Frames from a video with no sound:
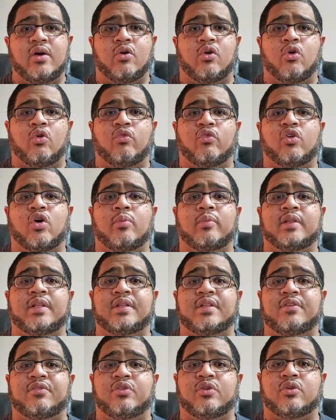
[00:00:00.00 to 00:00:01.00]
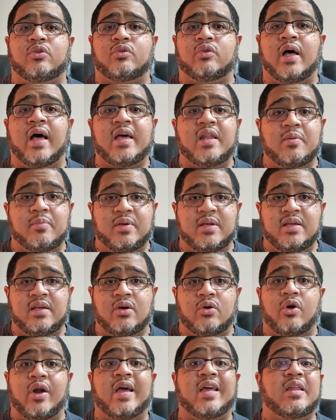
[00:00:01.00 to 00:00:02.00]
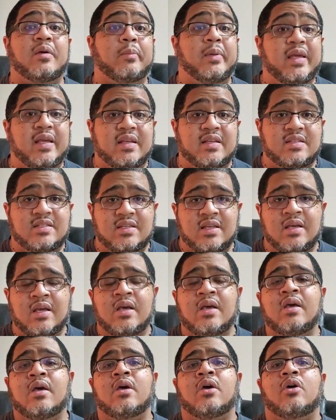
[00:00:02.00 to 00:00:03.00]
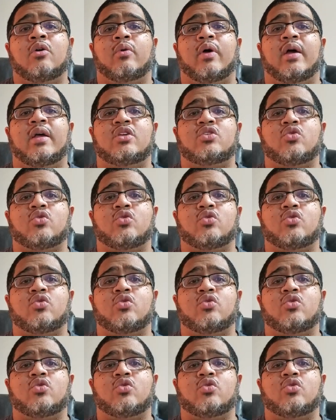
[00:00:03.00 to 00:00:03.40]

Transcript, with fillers: Or overcoming the difficult enemy or enemies right?